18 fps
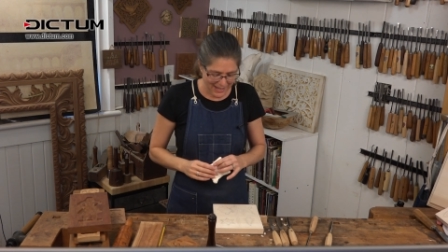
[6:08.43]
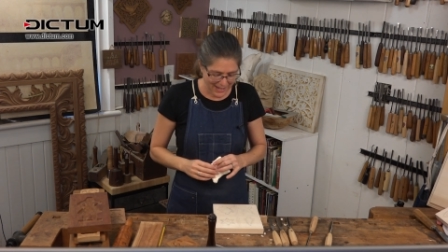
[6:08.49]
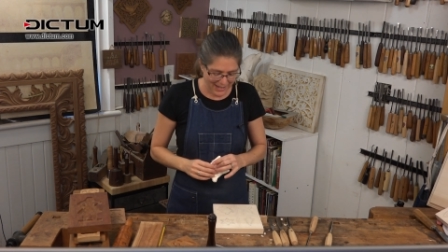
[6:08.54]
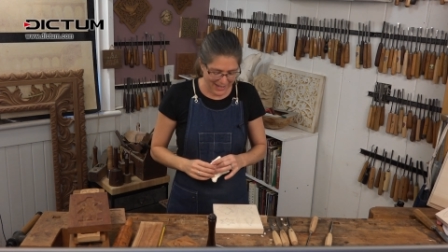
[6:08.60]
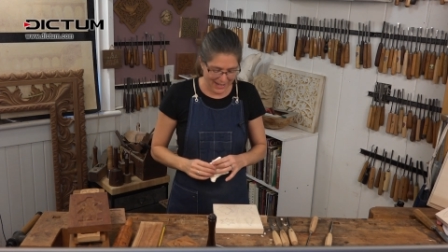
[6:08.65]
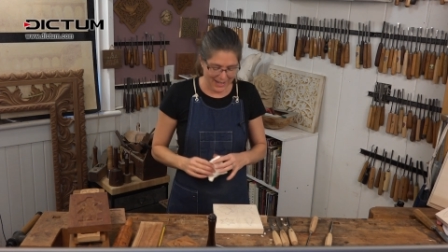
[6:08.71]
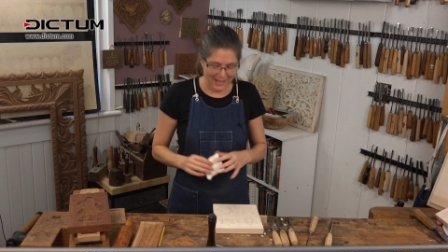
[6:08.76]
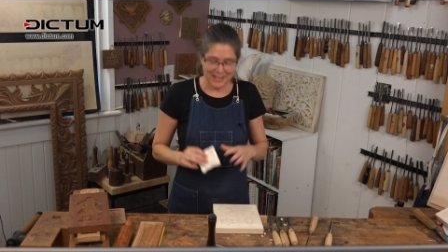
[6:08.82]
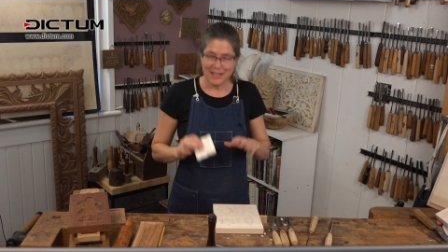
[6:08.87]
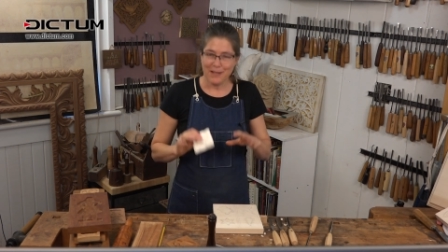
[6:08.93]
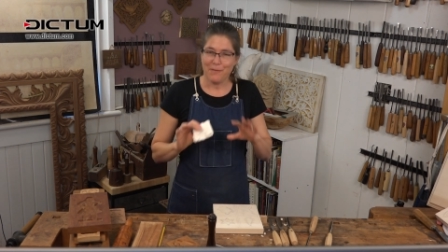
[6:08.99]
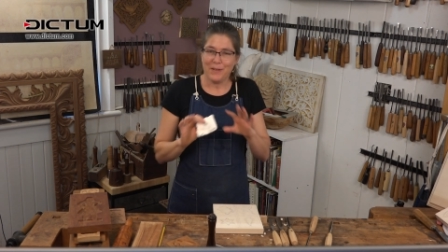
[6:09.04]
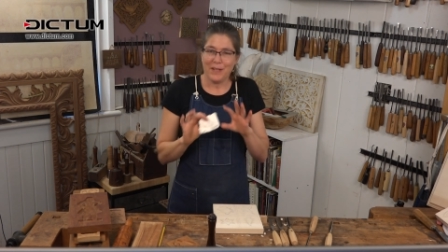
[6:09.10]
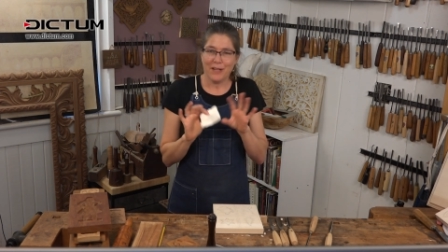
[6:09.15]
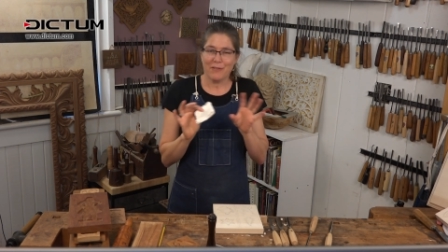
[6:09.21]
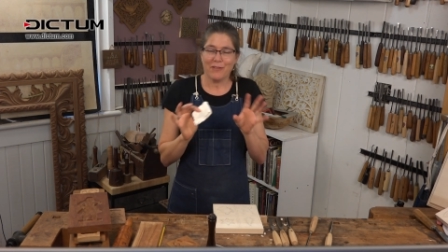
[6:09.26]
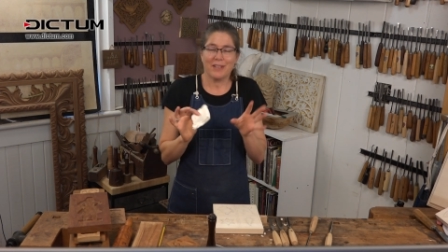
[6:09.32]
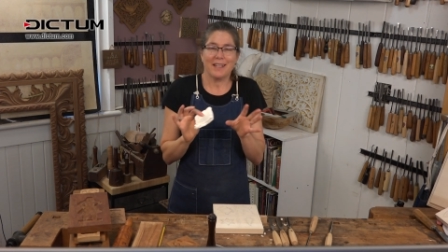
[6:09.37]
And if
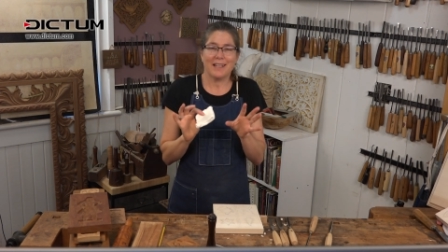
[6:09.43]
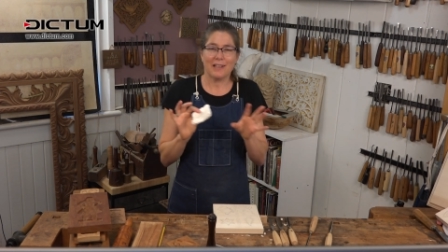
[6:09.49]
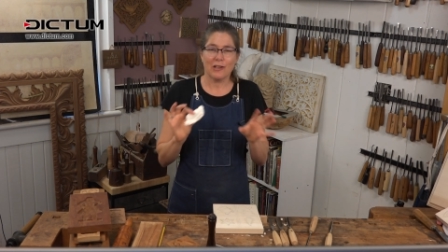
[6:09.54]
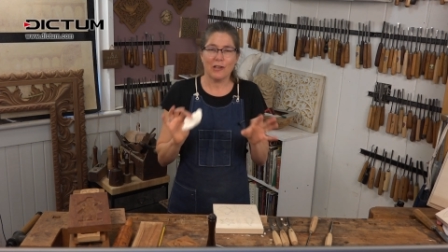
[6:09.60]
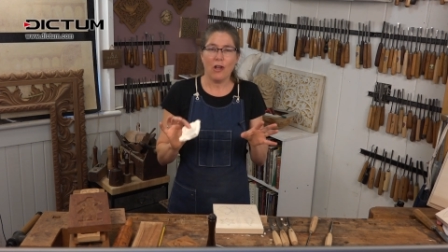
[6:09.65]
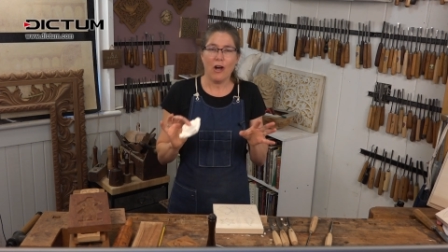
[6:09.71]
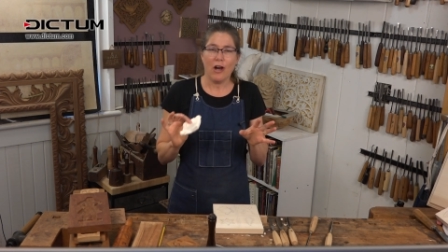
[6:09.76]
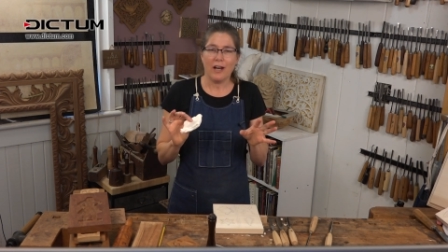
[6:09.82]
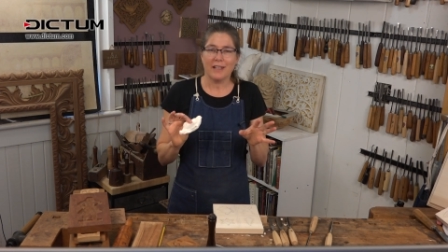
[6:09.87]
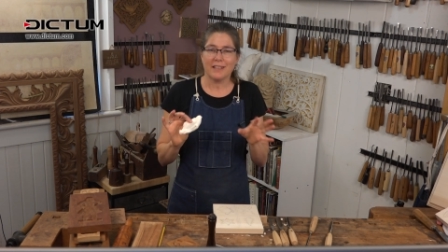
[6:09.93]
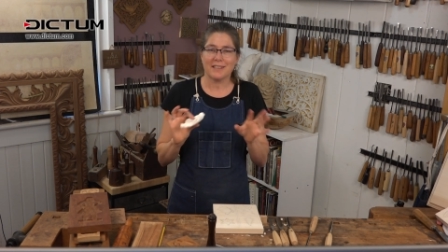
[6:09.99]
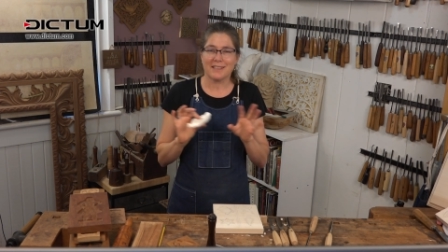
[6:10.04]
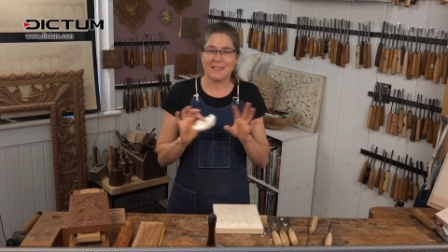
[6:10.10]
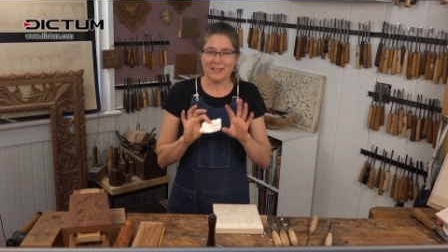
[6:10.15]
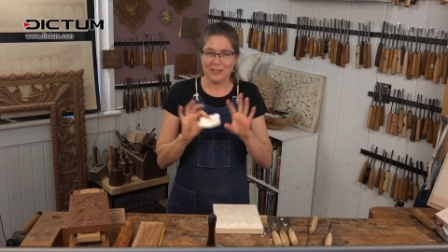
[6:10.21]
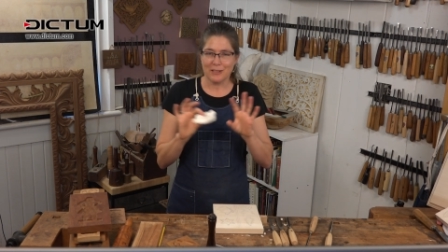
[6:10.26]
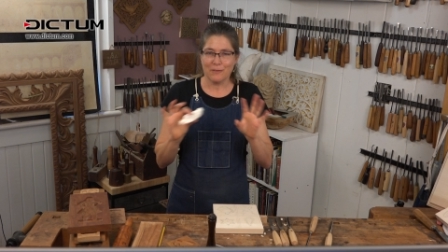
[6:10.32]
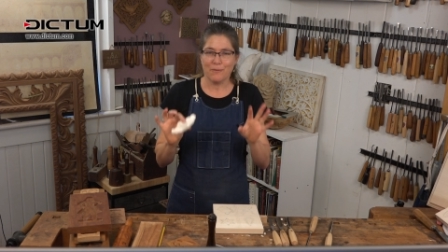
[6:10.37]
you ever get
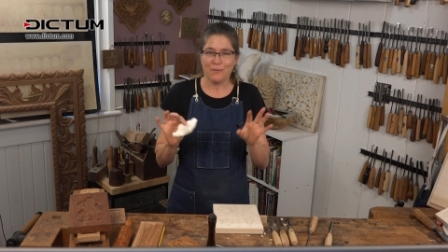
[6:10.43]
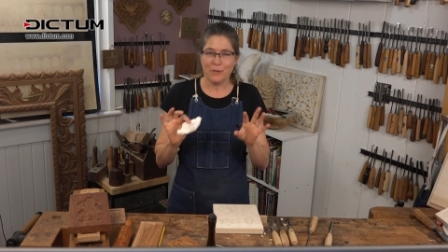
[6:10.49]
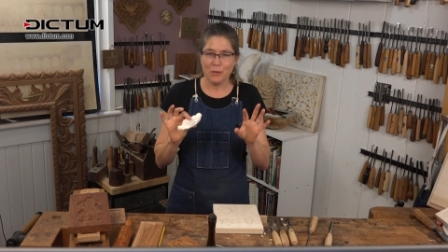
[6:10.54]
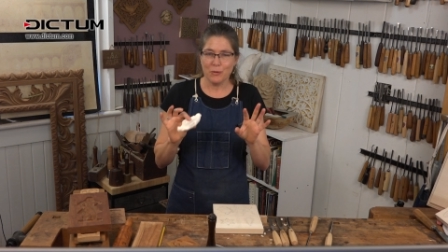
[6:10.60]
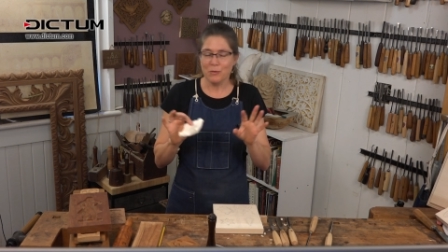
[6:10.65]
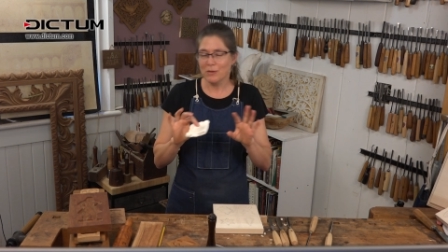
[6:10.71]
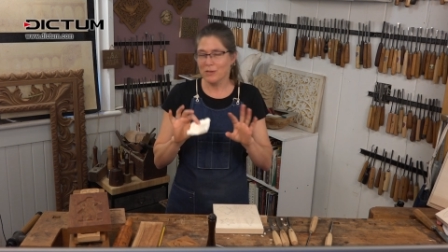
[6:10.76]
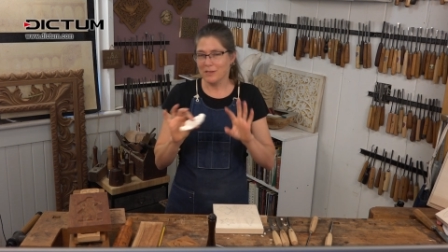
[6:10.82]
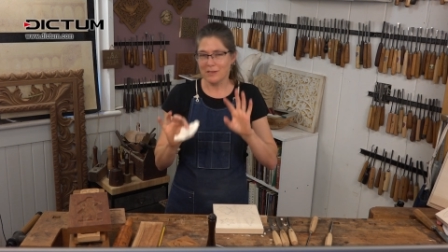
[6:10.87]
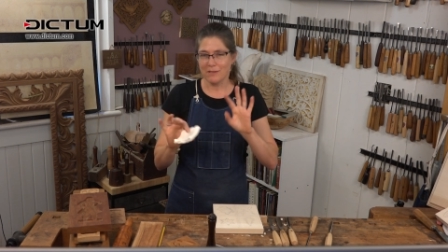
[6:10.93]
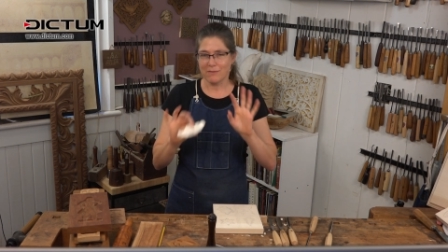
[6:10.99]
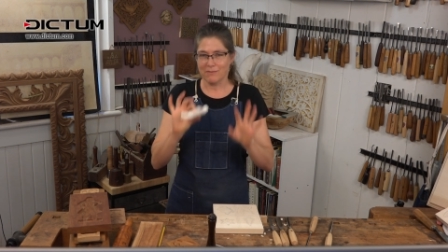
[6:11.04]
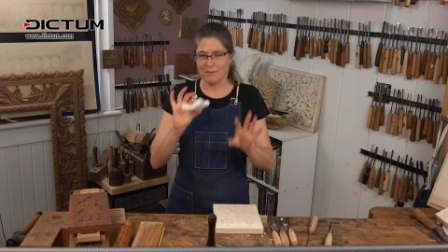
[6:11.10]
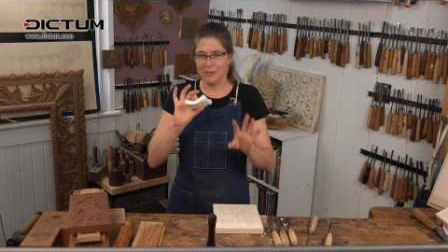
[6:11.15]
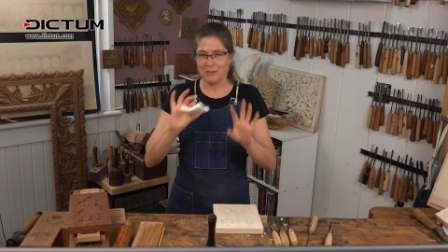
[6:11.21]
lost and confused of,